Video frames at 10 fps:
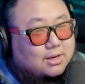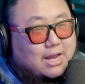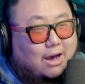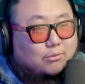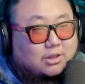
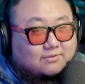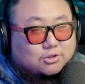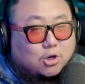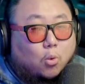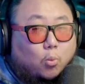Now, I would love
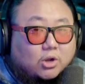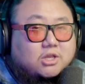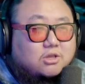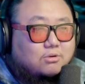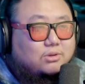to know, what
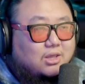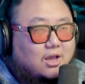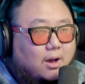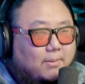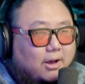did you
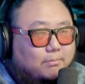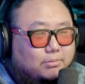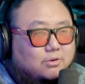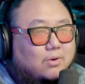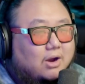think about
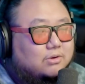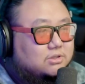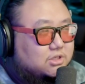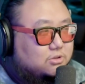Blue Hour?